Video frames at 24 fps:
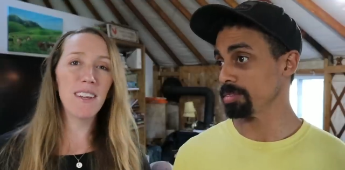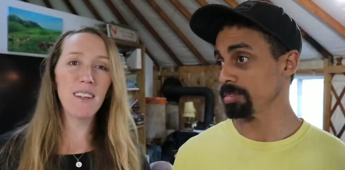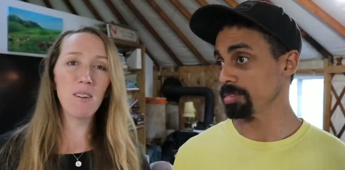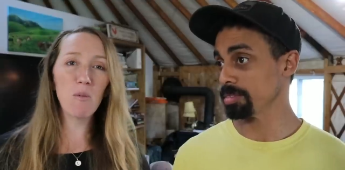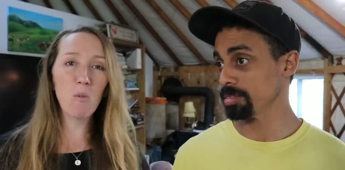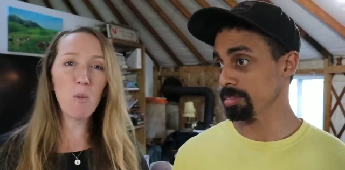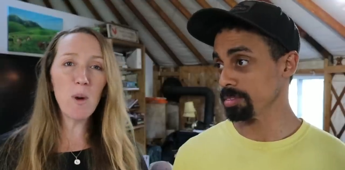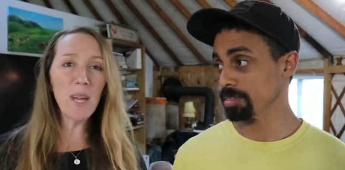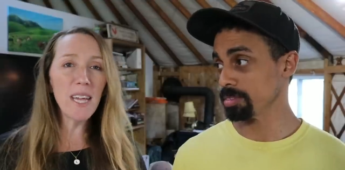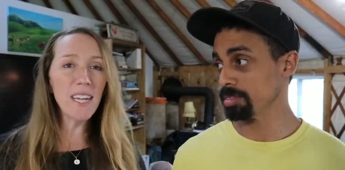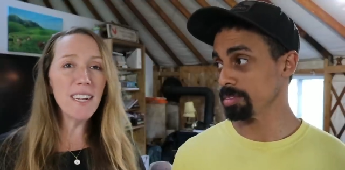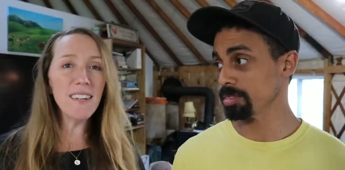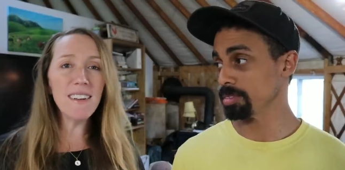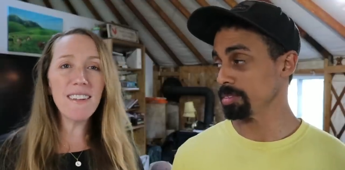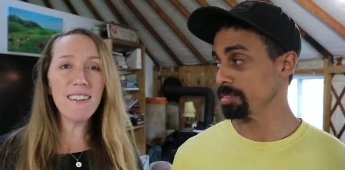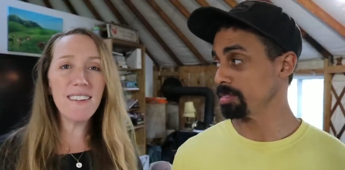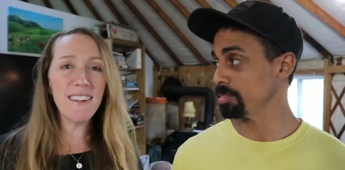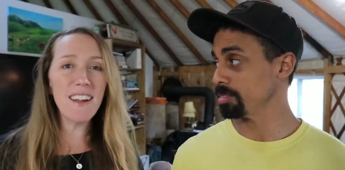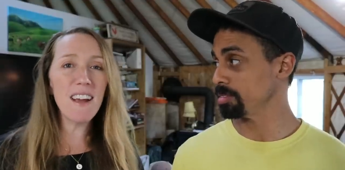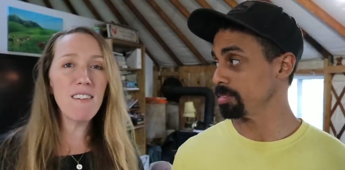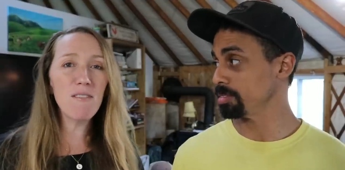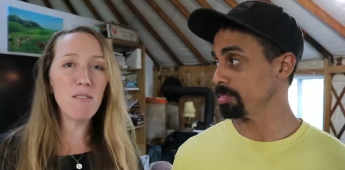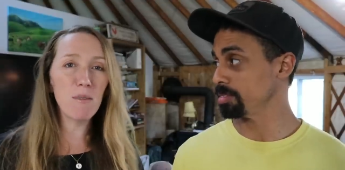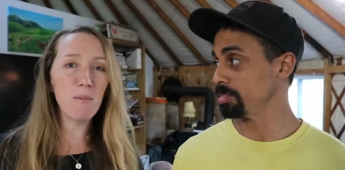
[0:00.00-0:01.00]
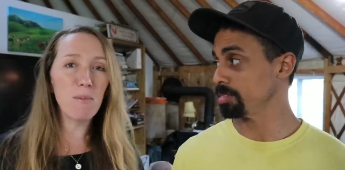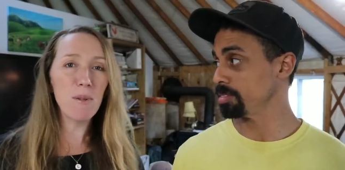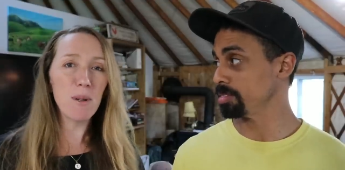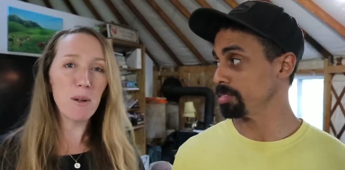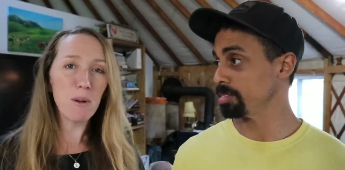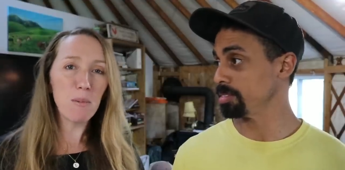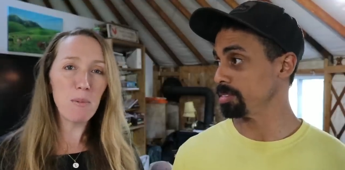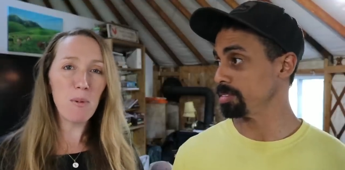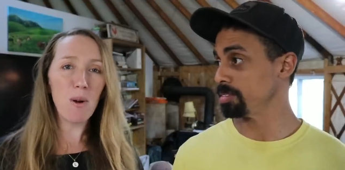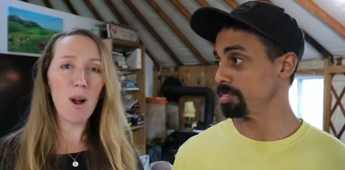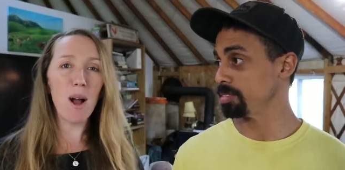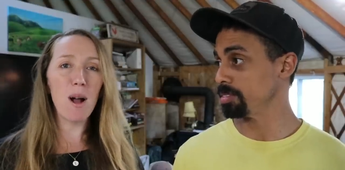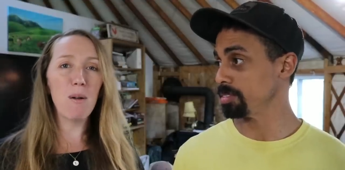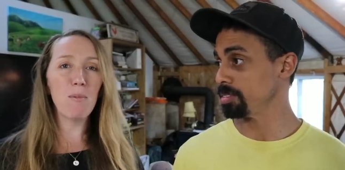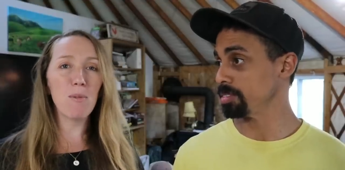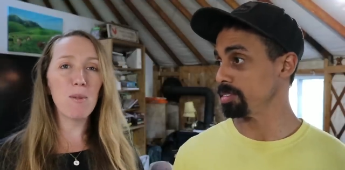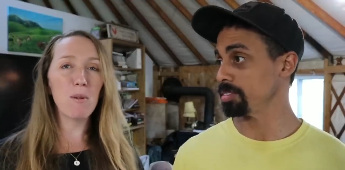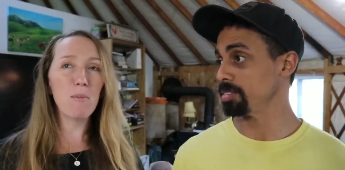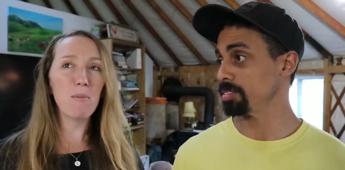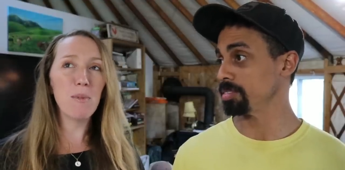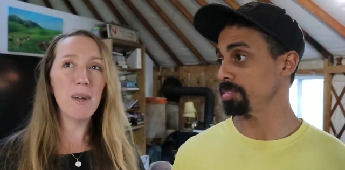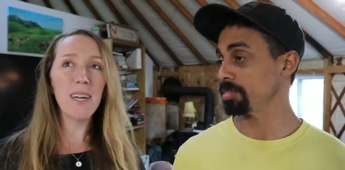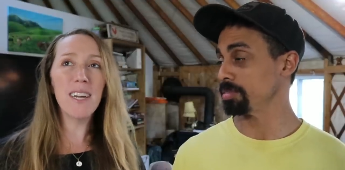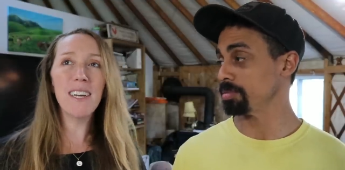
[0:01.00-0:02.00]
Speaker 1: Like wind has never been a
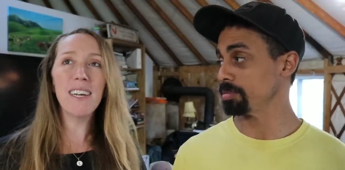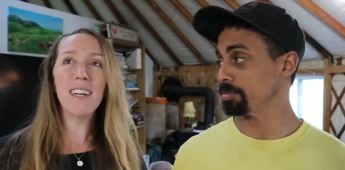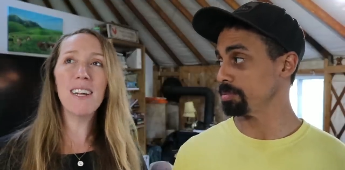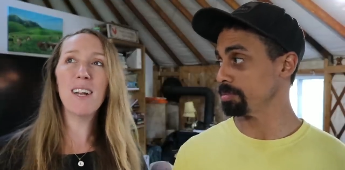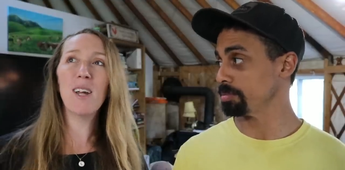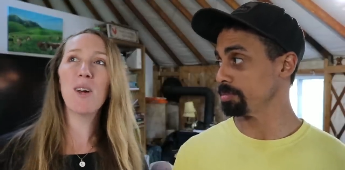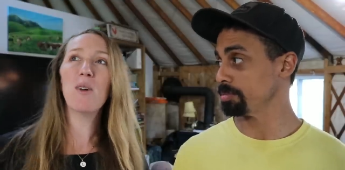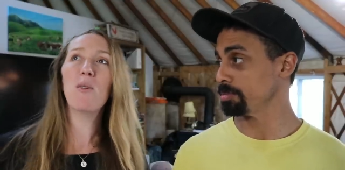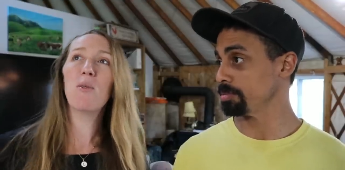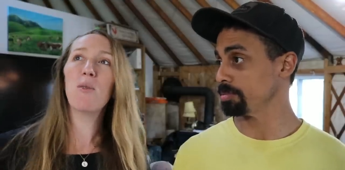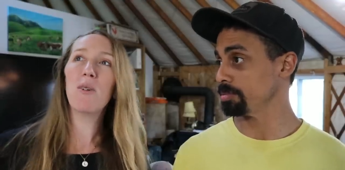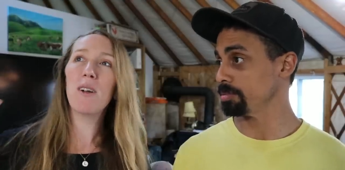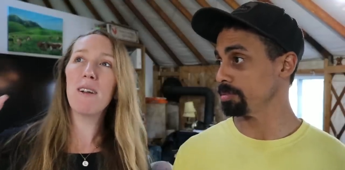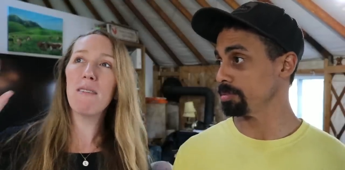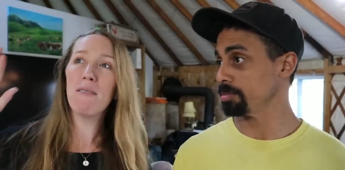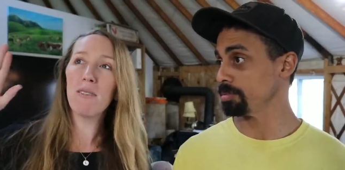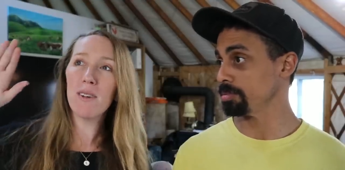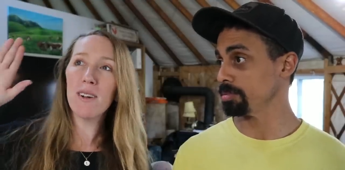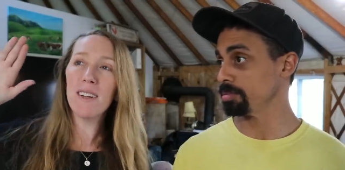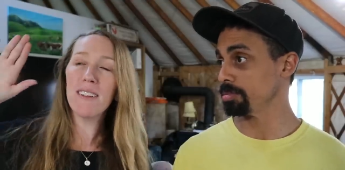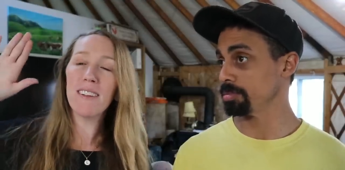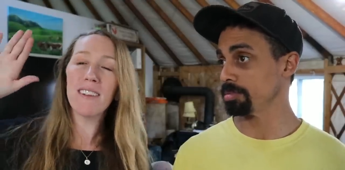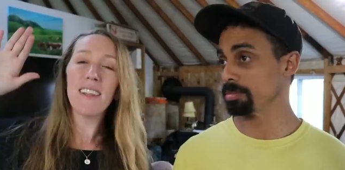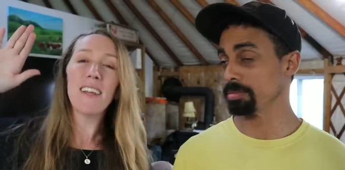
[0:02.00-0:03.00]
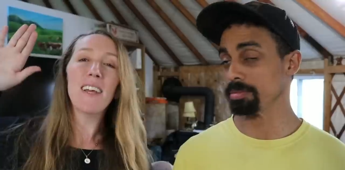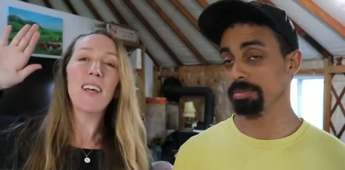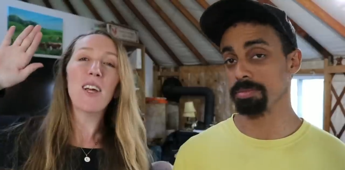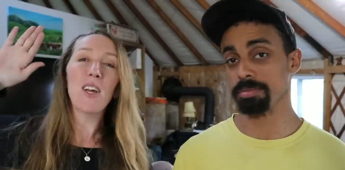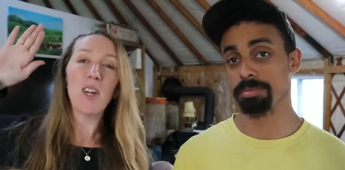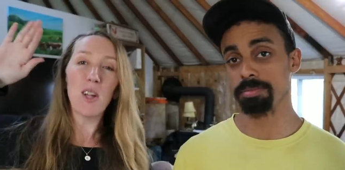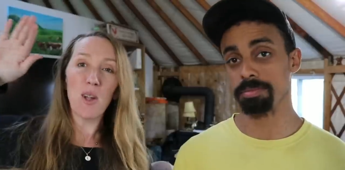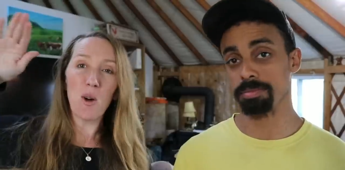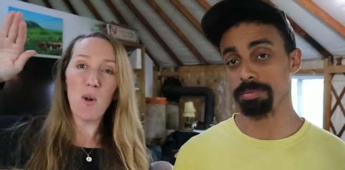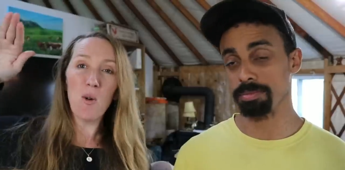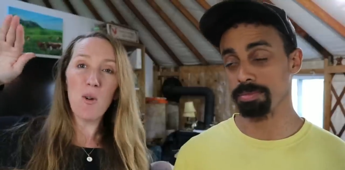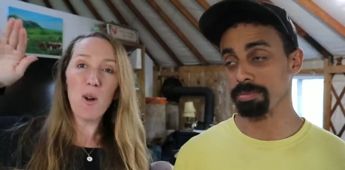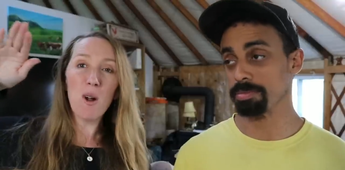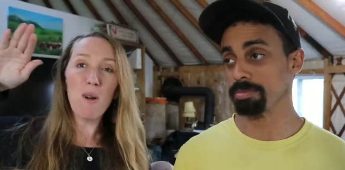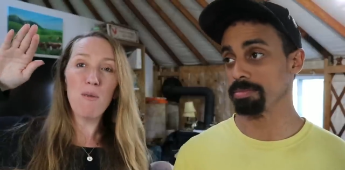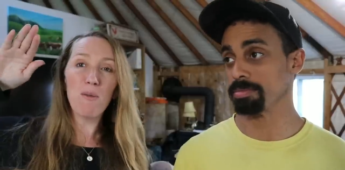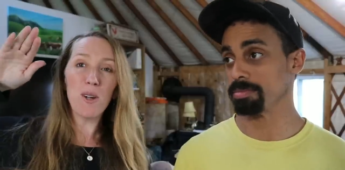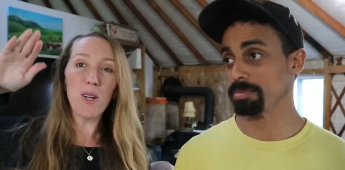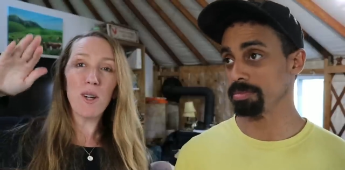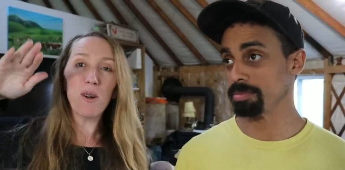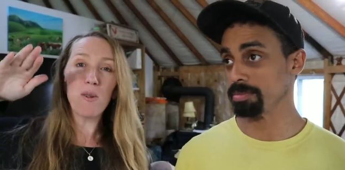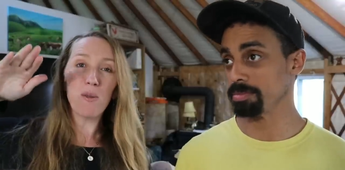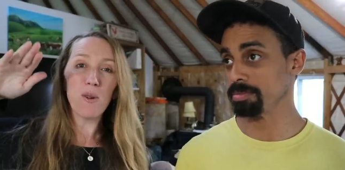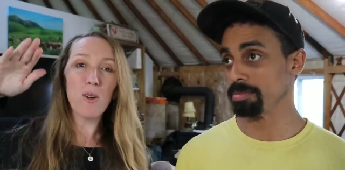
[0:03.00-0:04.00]
problem, but you know, whenever it's going
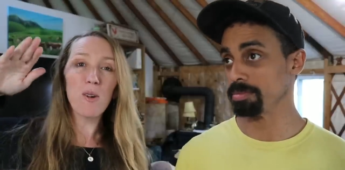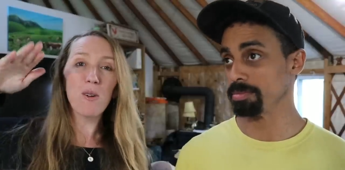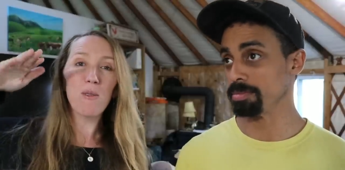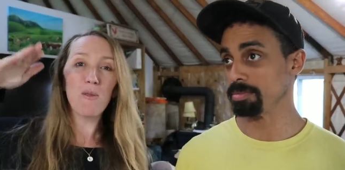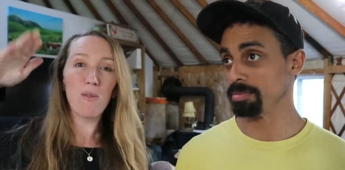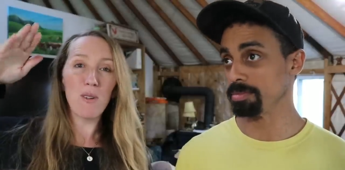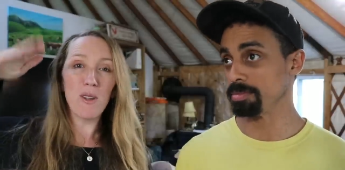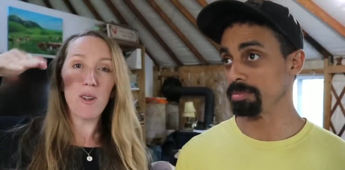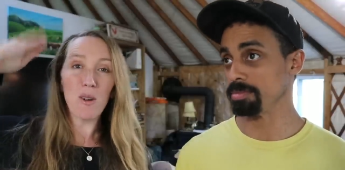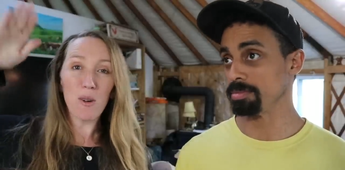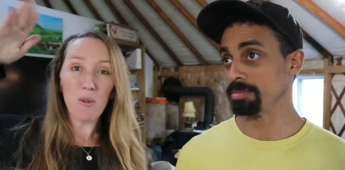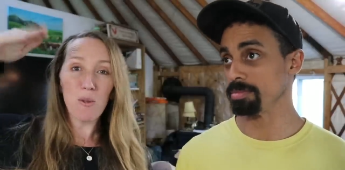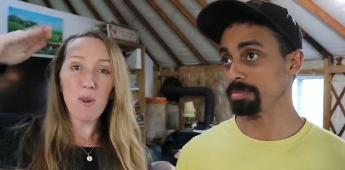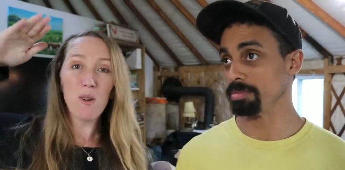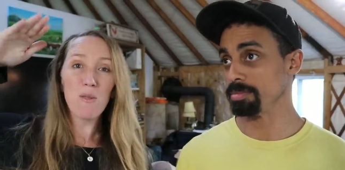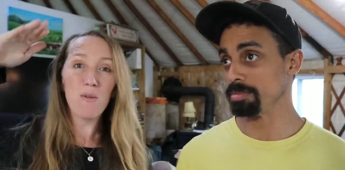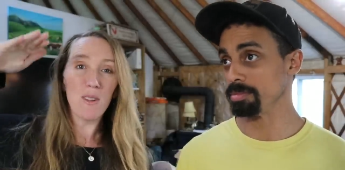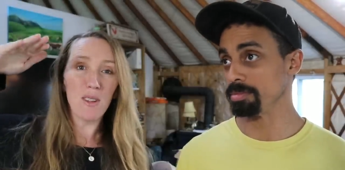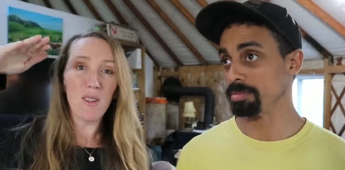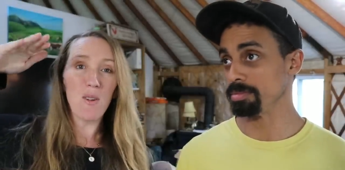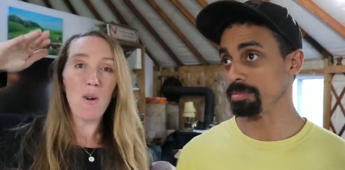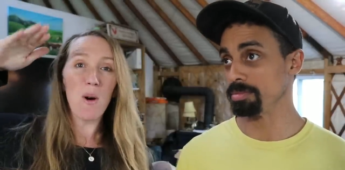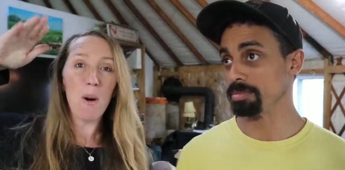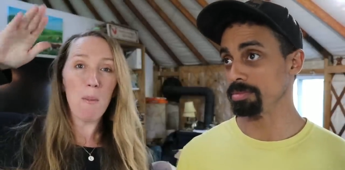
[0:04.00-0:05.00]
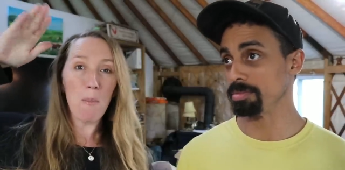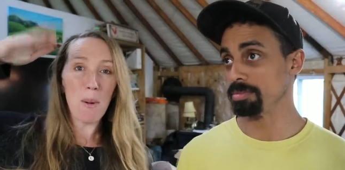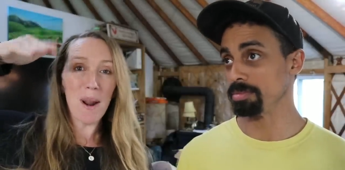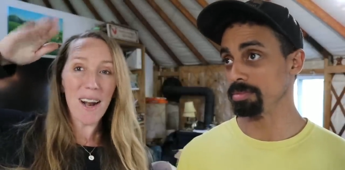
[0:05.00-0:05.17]
over your roof and your roof is going